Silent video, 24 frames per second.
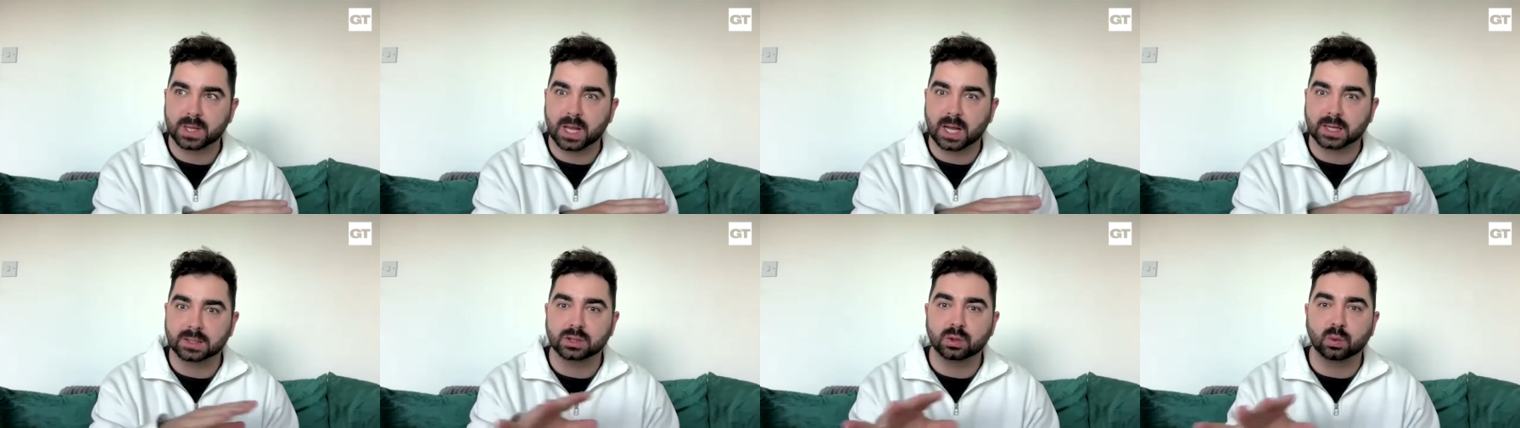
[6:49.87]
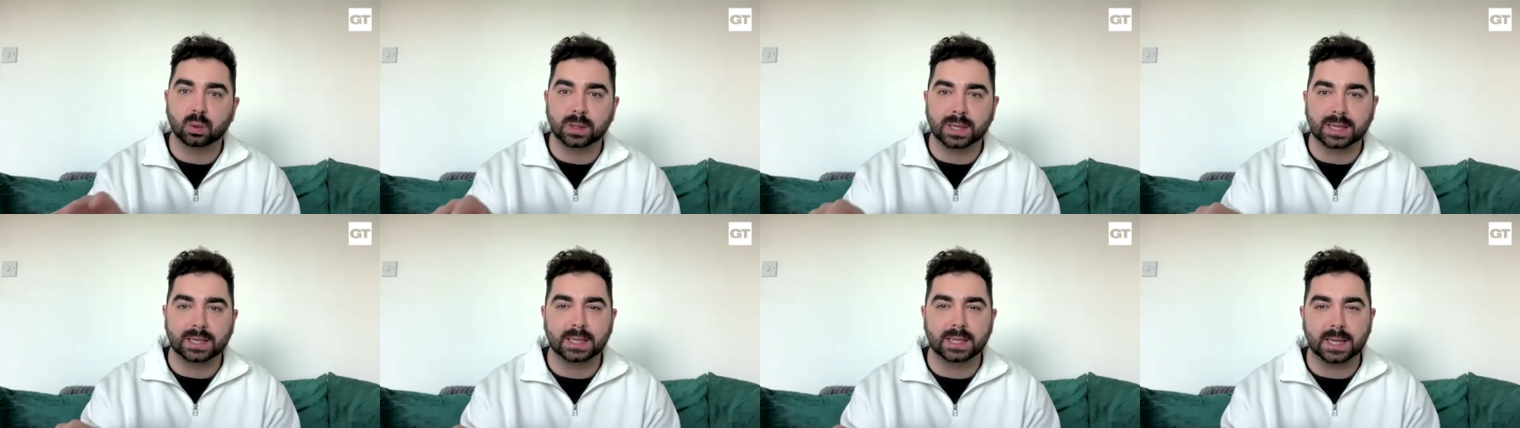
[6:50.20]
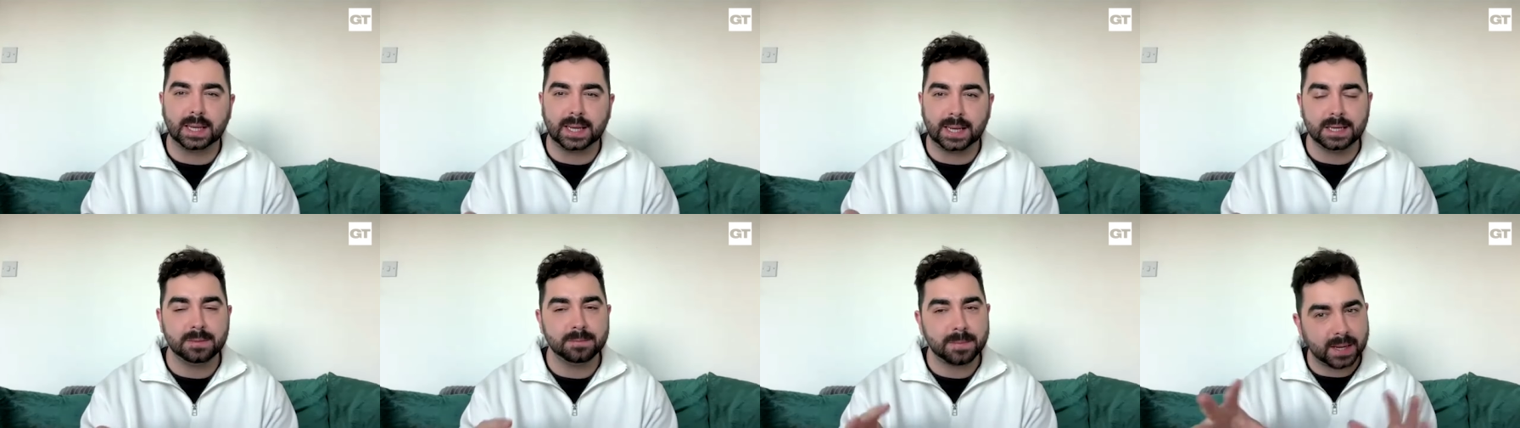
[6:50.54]
at all
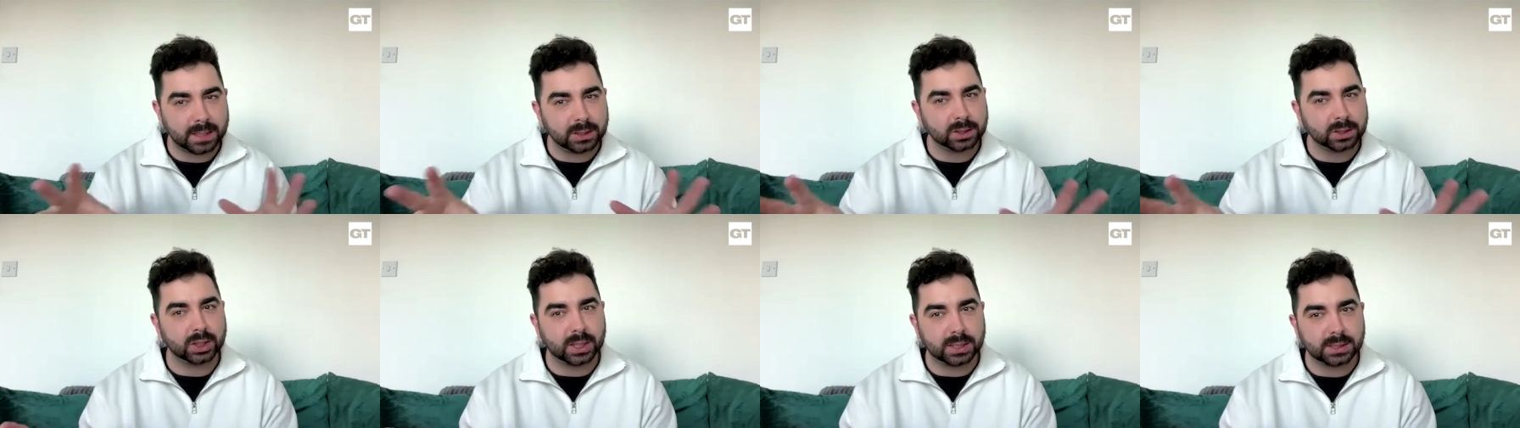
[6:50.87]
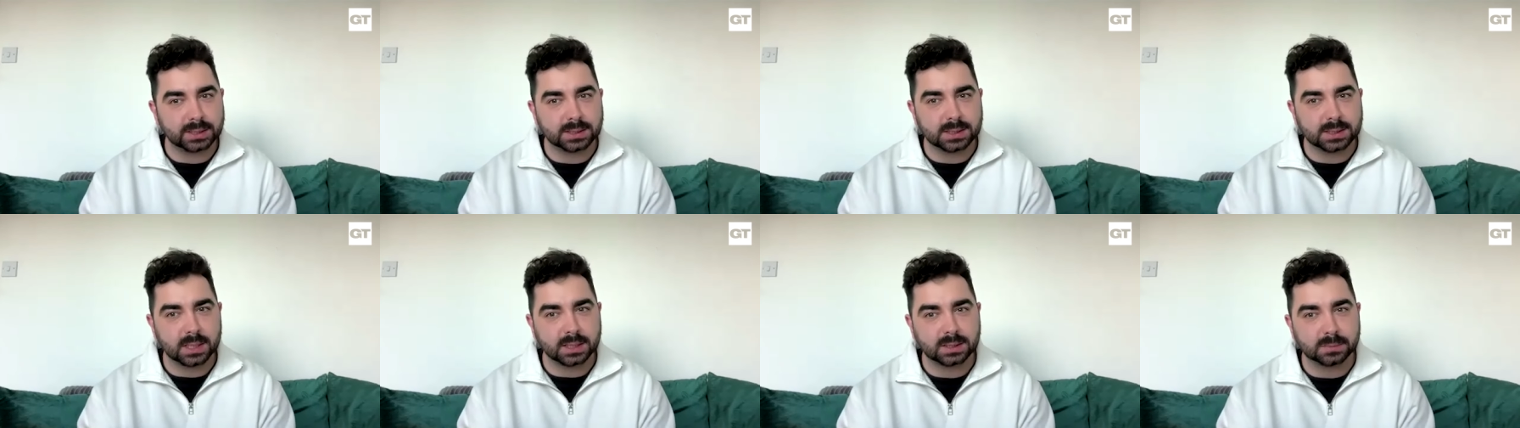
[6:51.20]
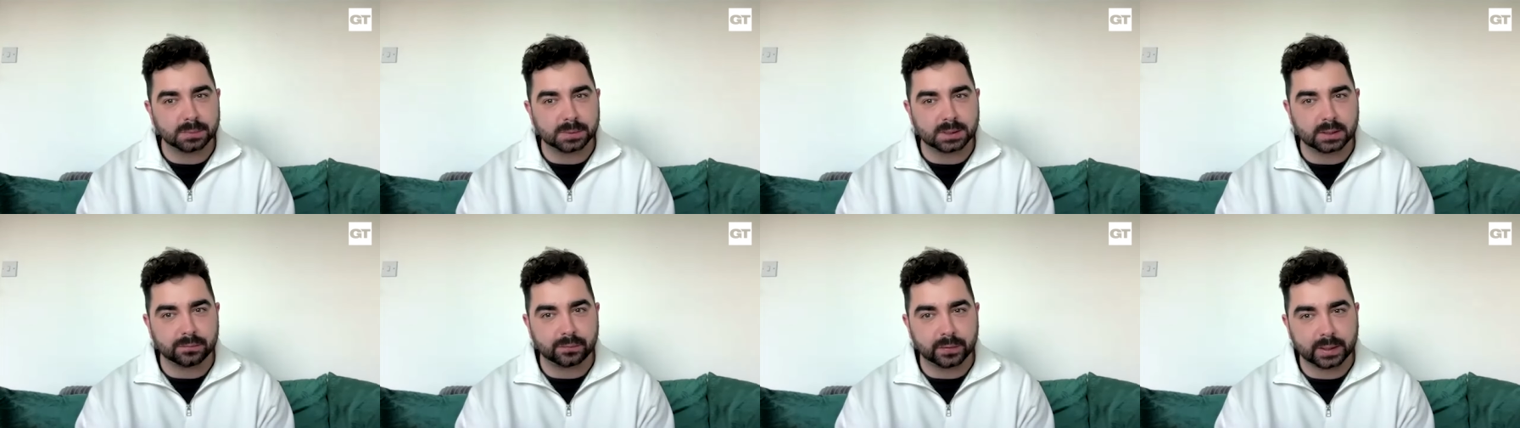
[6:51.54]
in Manchester
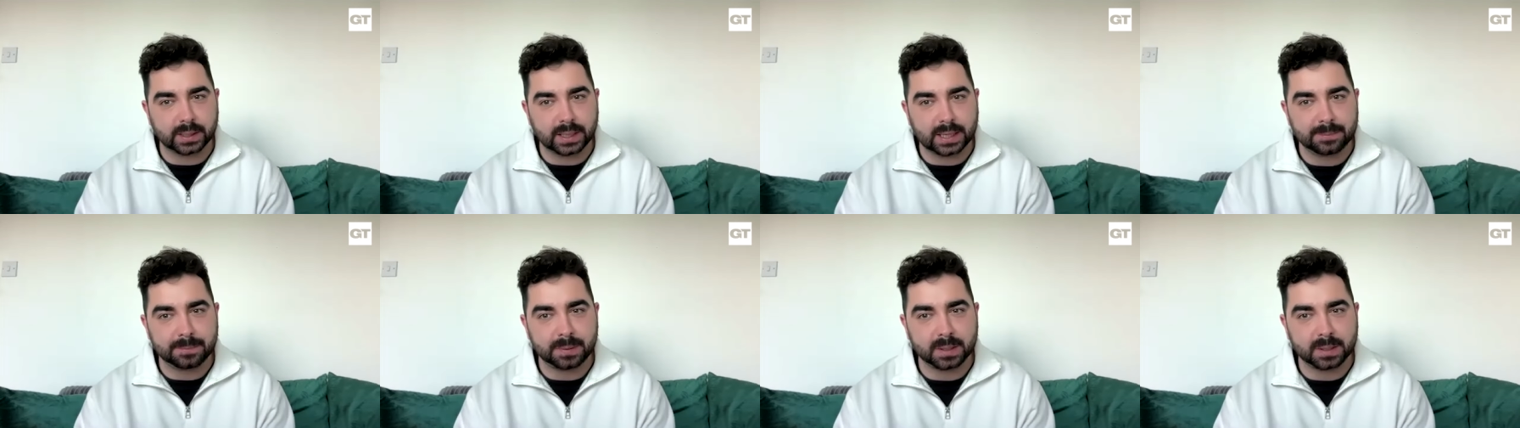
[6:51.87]
specifically?